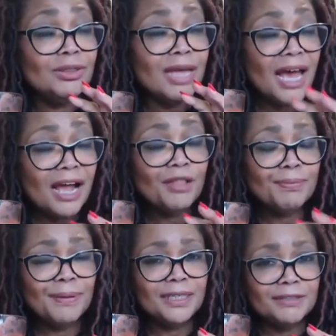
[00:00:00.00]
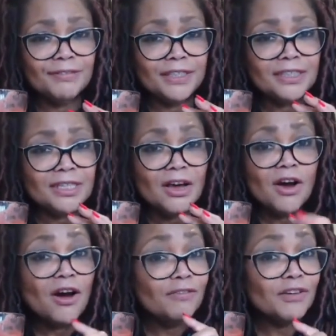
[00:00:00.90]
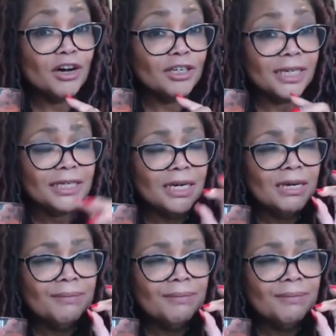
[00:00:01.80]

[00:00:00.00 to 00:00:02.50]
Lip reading: the health benefits of garlic.